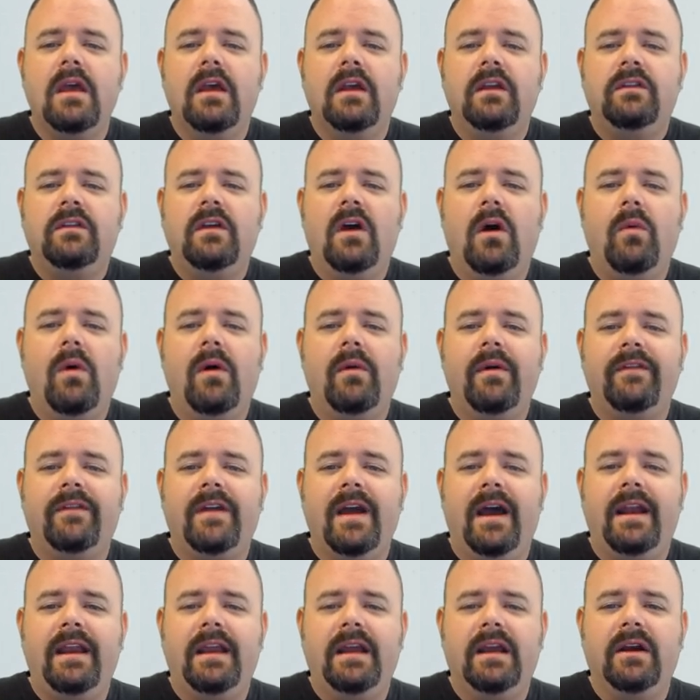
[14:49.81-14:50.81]
So what we've
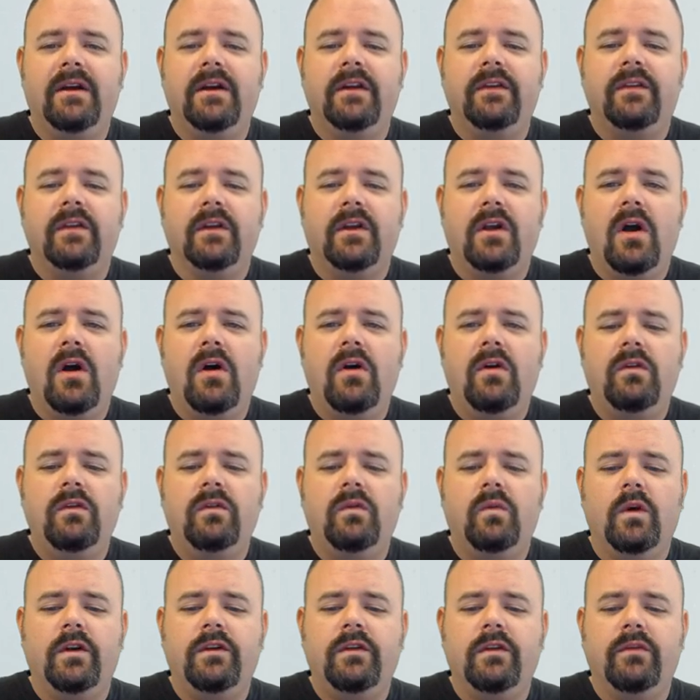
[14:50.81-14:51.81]
got here is the
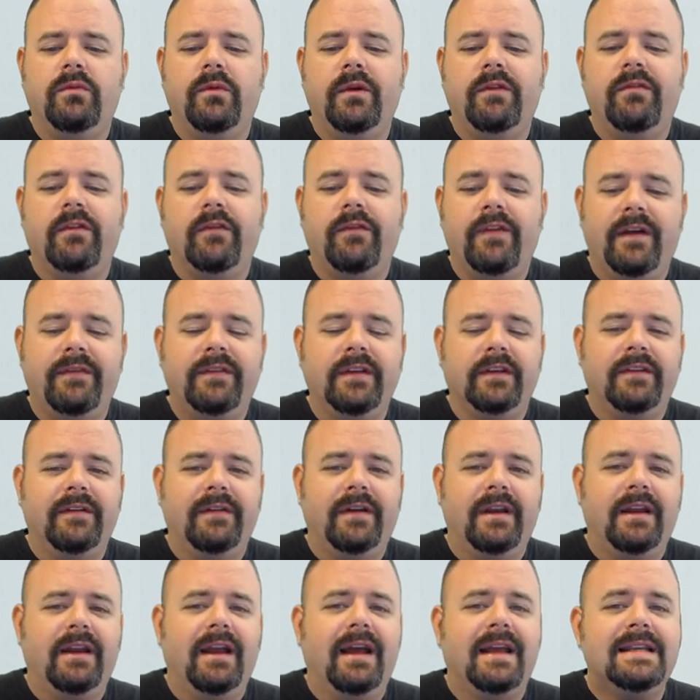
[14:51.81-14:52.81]
cones, 1, 2, 3, 4, 5, 6,
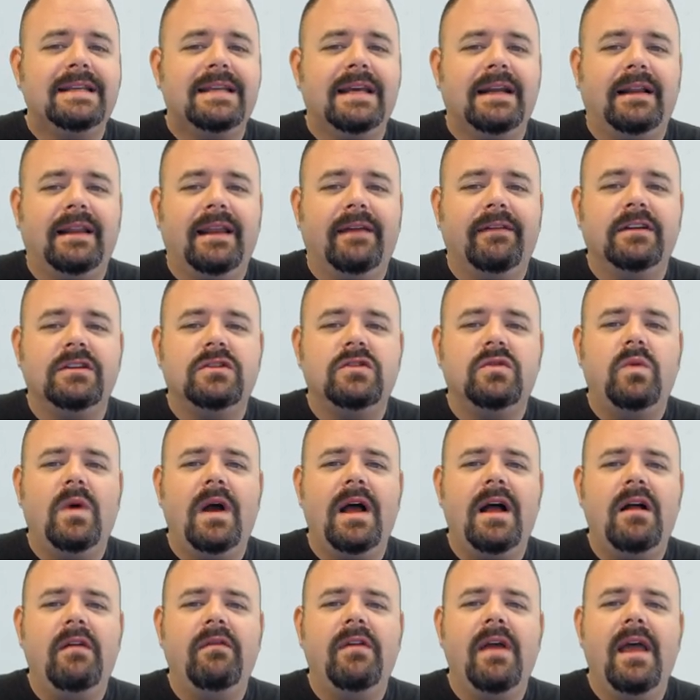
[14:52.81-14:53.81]
7, 8, 9, 10, 11,
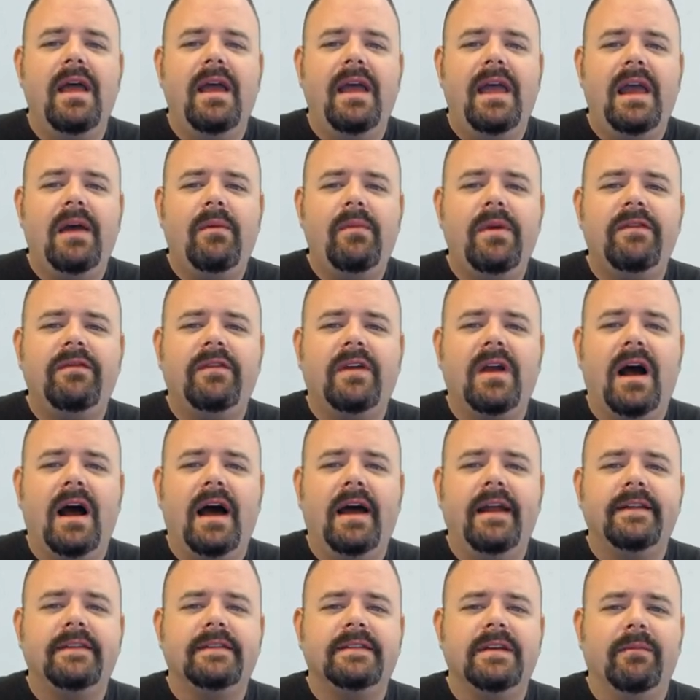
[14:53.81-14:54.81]
12, and we've
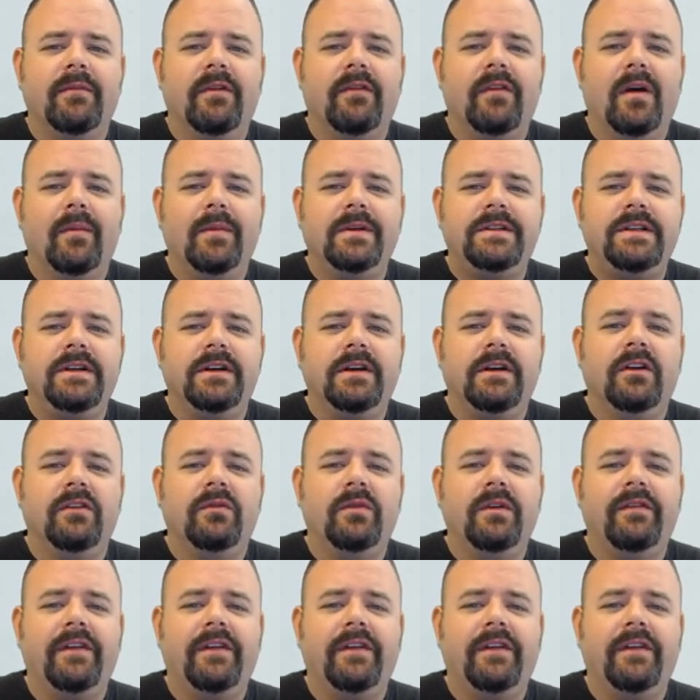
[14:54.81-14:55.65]
got some of our materials.